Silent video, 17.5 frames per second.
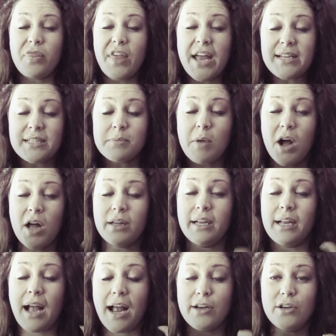thanks,
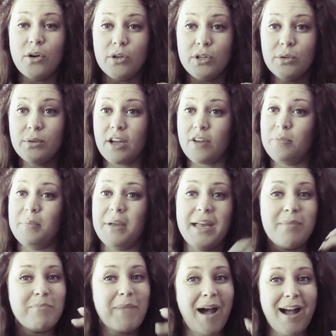Molly, I know you love
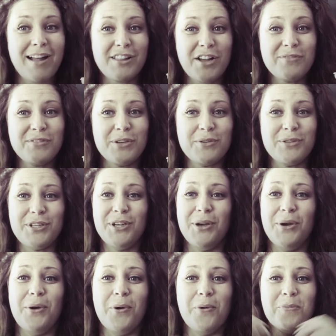me, I love you
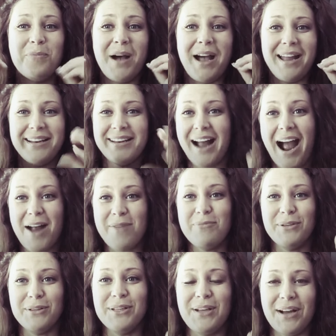too, but I
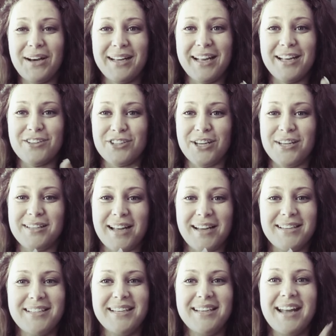really got to get shit
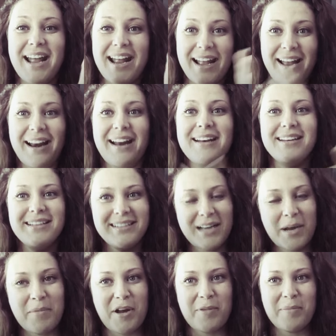done today, and I need to
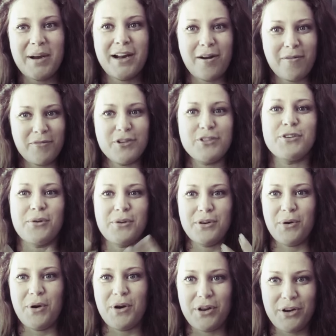come out of my comfort zone
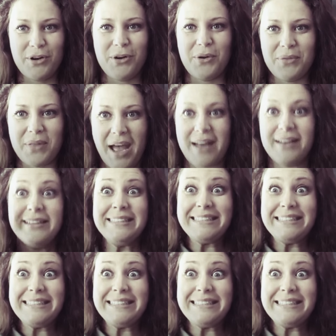in order to do that.